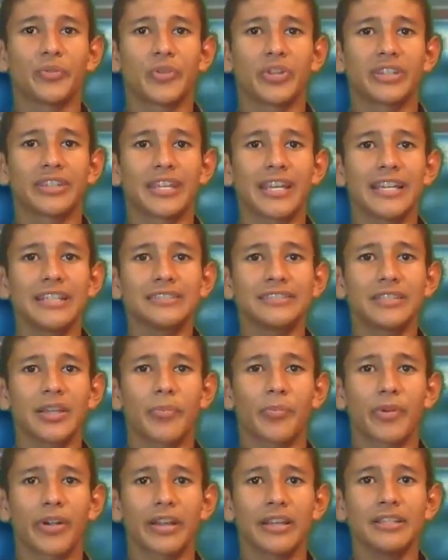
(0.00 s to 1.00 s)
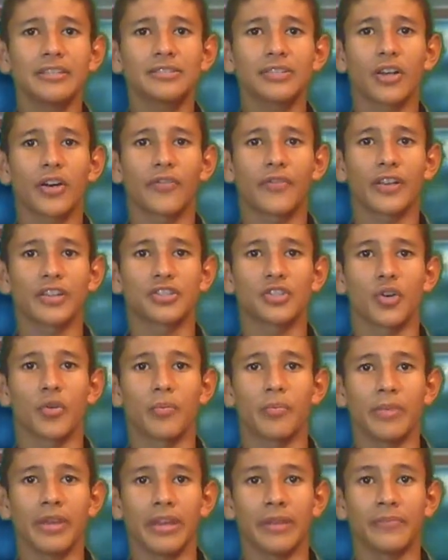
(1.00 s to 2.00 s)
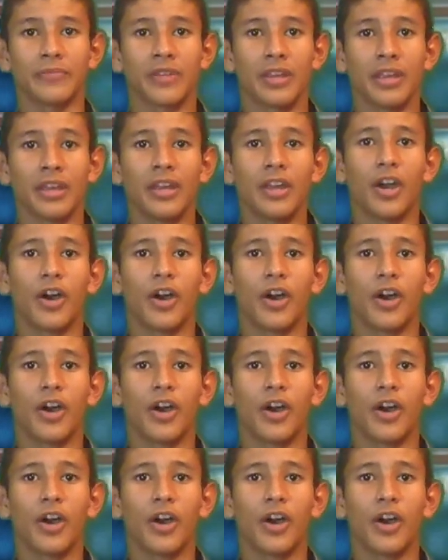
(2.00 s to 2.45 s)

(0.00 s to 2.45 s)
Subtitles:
but retains the appearance of a young man